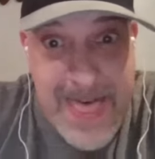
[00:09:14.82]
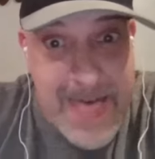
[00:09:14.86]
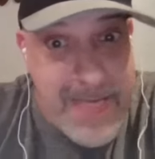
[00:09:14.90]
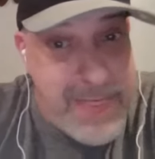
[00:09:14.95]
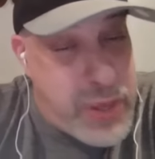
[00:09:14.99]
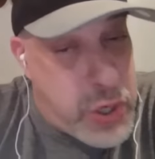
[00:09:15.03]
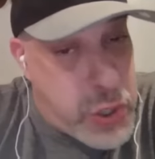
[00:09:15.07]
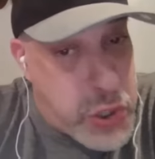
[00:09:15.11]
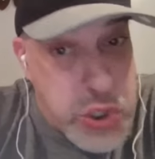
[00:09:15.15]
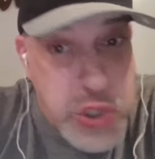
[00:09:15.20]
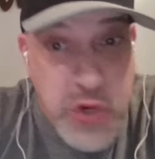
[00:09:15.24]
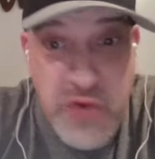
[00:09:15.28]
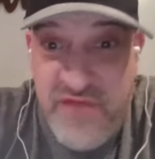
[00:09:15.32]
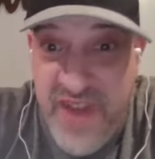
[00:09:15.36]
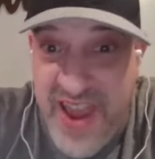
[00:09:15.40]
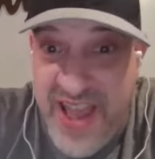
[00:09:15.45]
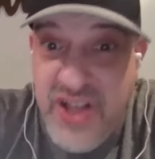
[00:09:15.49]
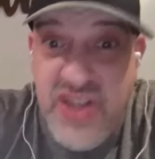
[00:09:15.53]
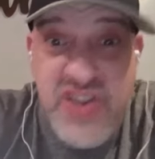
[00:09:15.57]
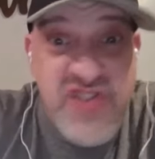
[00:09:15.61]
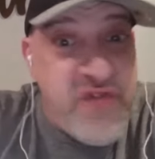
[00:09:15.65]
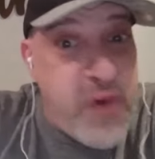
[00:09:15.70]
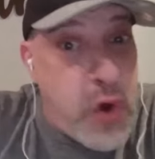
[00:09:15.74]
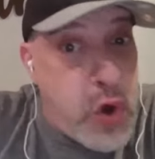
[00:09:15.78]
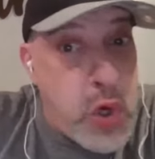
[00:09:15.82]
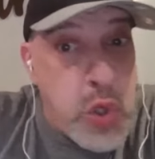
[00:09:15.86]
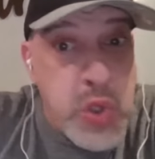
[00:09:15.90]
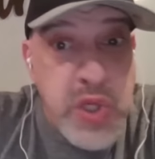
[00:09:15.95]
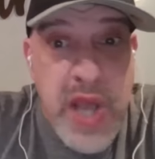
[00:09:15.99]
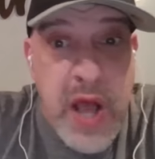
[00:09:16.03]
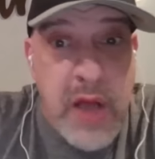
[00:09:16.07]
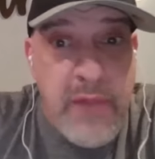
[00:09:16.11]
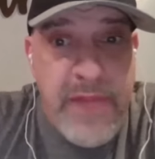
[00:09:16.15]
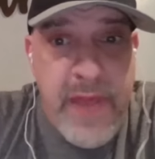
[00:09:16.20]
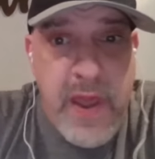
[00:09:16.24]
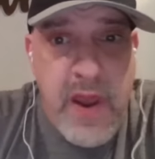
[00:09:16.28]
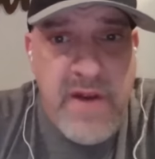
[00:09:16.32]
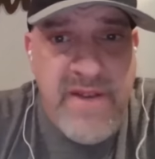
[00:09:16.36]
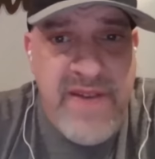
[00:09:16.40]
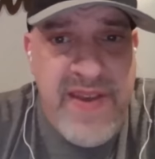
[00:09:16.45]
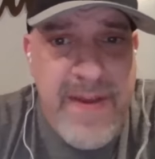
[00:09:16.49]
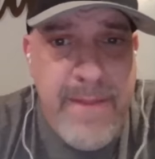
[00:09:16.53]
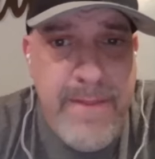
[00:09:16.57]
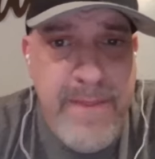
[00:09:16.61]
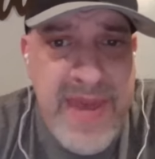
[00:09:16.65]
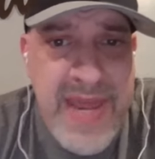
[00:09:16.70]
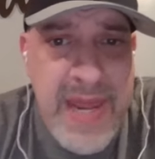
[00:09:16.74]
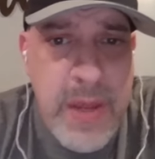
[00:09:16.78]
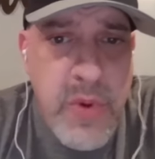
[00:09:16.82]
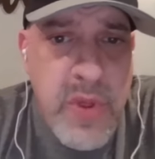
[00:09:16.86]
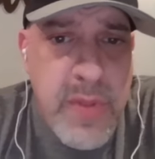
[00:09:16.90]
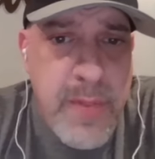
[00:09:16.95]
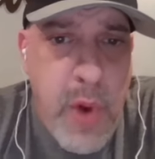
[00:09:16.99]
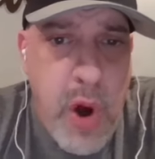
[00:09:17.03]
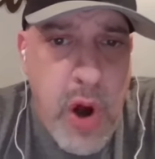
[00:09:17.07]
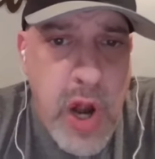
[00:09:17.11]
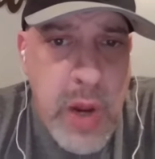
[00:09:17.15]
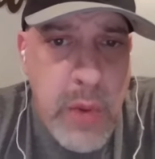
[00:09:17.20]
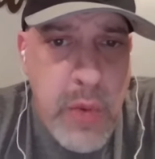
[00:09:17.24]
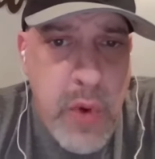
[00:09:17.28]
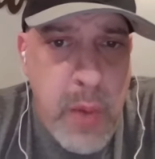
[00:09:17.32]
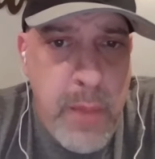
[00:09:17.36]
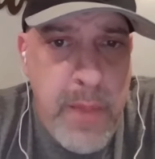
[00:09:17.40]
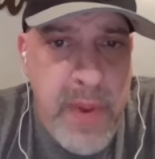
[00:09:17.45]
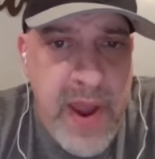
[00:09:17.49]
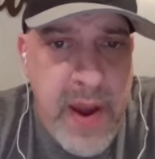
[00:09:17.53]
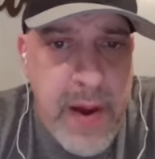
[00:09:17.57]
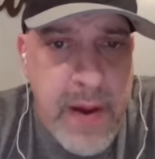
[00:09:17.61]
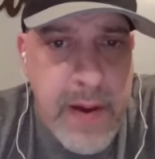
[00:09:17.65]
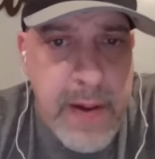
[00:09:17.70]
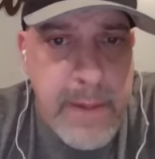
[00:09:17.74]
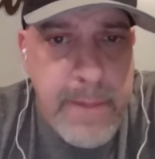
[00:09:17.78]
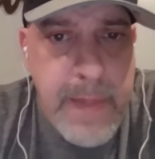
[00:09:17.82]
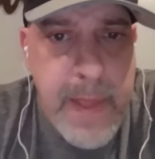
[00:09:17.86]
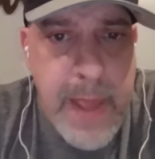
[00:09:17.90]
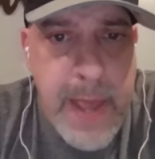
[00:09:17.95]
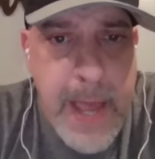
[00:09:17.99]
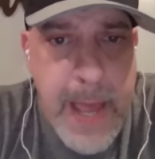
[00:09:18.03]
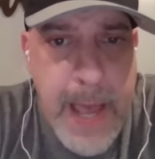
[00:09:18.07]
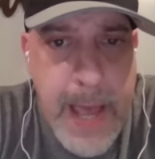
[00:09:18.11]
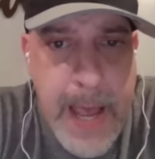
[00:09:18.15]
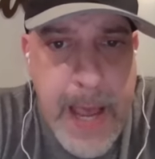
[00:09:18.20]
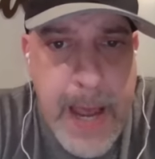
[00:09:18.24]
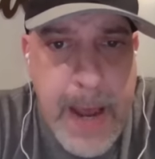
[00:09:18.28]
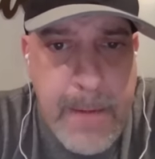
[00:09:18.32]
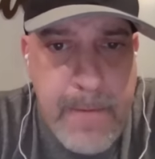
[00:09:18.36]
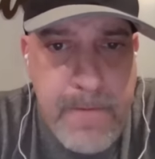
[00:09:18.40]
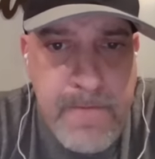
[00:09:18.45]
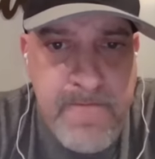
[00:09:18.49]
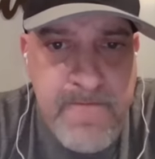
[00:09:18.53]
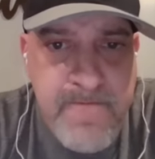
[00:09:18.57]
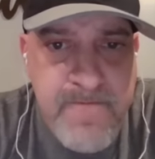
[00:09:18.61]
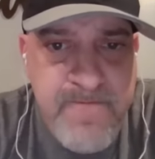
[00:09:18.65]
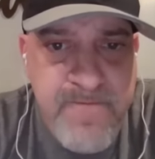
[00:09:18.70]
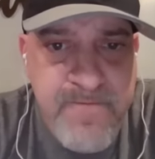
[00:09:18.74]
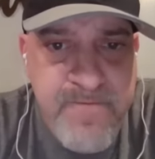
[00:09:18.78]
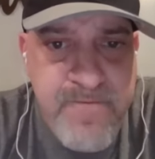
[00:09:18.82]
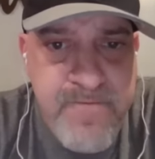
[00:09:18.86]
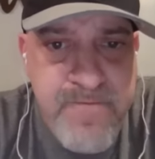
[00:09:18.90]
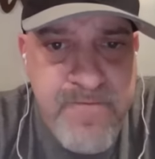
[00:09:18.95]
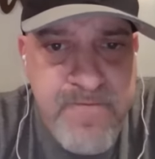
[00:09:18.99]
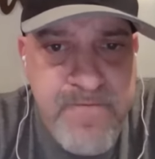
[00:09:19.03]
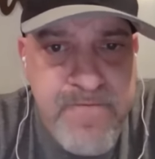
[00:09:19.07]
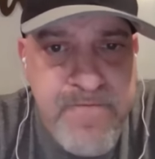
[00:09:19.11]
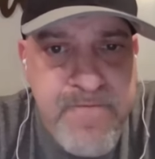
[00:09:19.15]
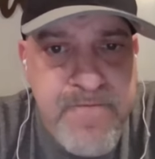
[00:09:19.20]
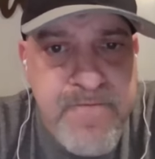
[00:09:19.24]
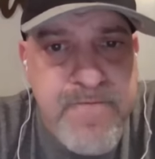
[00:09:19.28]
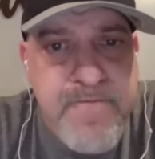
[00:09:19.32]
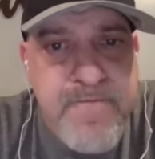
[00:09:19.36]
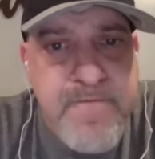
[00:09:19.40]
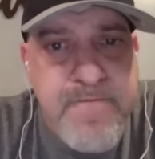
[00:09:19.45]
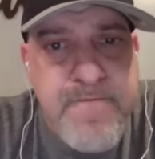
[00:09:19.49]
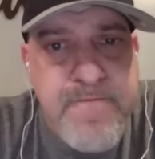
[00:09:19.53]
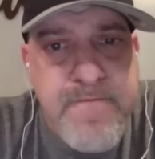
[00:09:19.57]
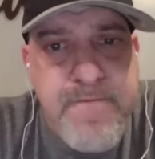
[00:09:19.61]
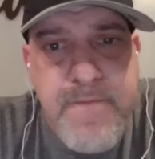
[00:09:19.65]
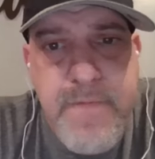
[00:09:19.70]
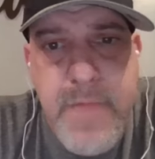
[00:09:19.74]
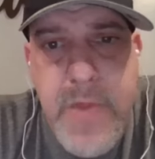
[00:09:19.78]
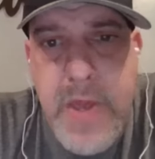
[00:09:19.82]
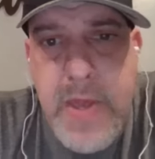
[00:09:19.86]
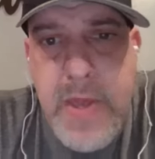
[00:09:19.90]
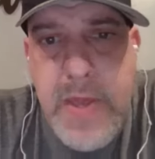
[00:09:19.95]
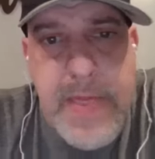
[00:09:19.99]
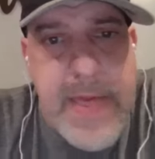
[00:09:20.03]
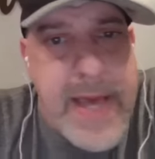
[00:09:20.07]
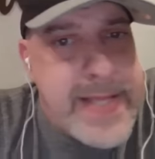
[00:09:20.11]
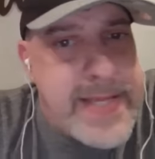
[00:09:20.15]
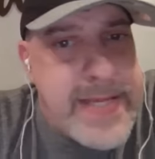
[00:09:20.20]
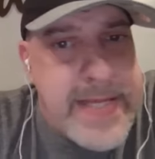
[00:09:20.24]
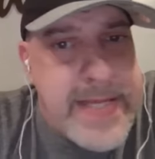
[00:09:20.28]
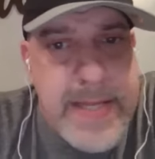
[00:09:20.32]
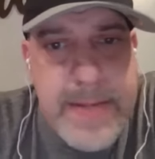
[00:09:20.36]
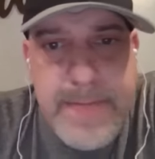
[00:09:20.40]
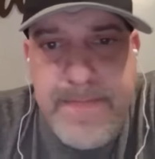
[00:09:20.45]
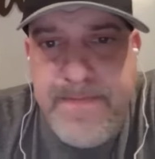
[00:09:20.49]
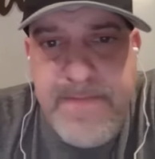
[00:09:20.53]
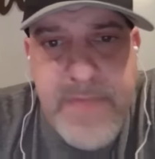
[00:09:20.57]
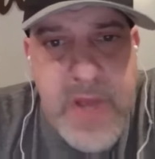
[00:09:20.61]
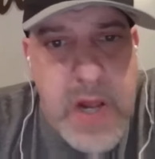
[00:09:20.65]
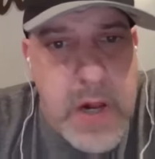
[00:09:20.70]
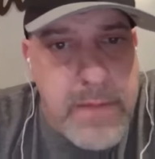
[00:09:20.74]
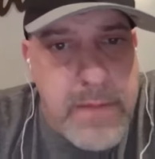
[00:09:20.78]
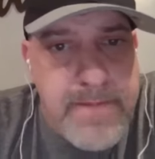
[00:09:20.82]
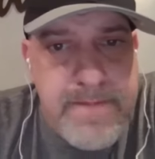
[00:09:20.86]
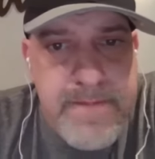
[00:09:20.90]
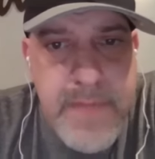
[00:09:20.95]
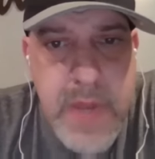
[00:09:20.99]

there are surveillance photos out there of him meeting with Marty Robert. Um, that's the you know